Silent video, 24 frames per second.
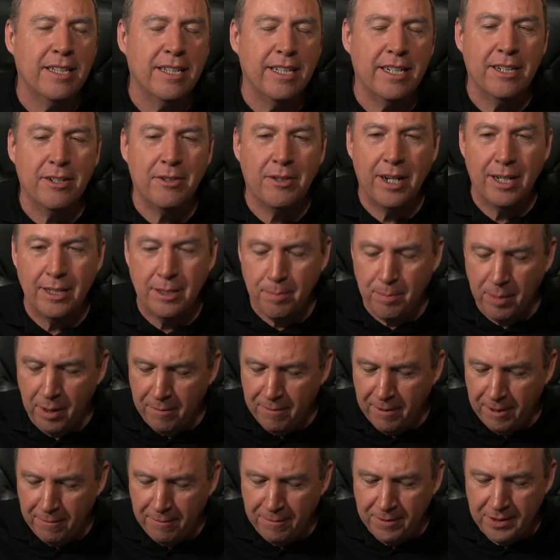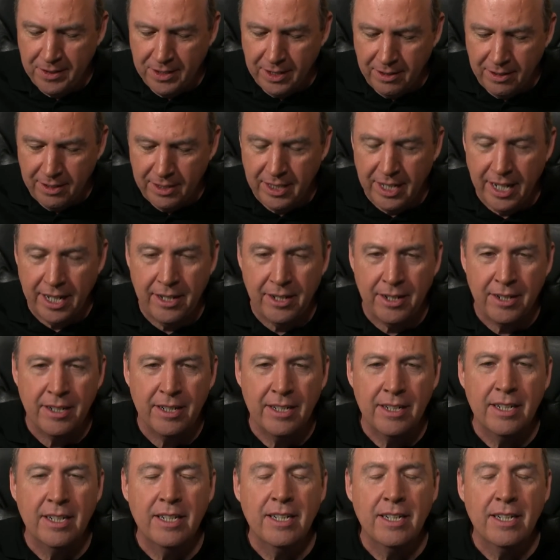The internet's perfect facilitator.